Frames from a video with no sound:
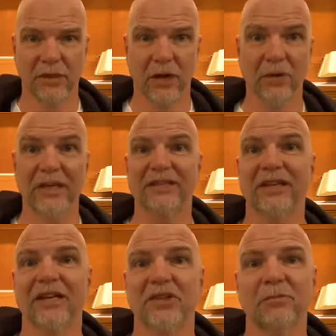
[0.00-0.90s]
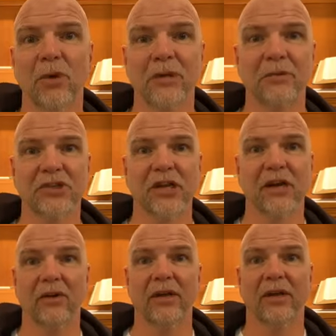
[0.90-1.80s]
You know, he says, Good morning,
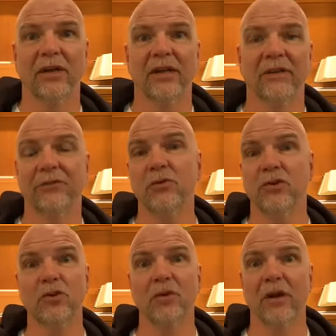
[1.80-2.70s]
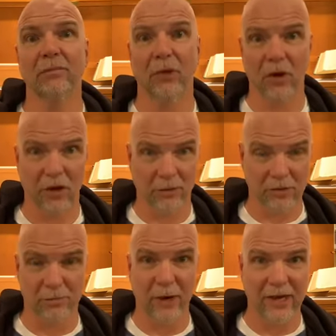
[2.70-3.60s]
Michelle. If you knew that a burglar
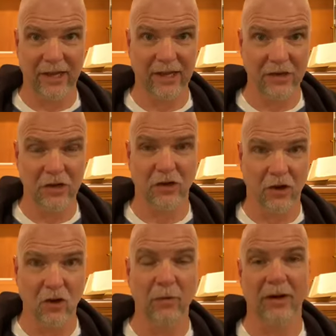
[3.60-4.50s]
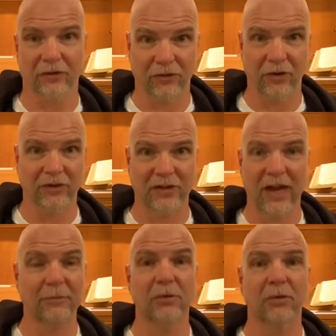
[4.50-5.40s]
was breaking into your home at a certain
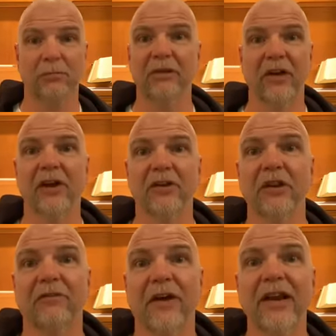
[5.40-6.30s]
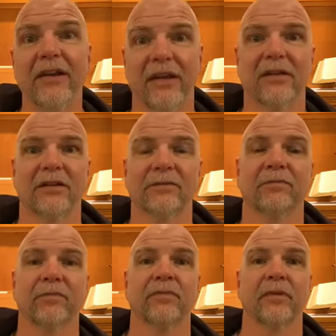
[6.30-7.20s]
time, you would be there to defend it.
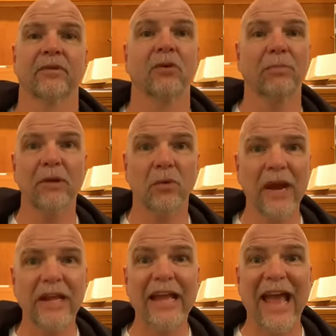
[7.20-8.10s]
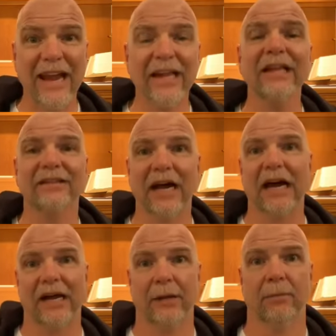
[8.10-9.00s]
So be ready
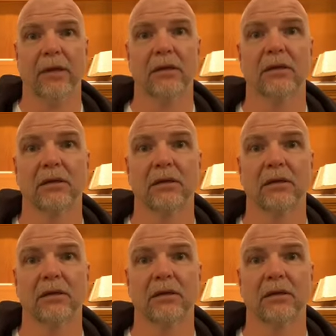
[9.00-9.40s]
anytime.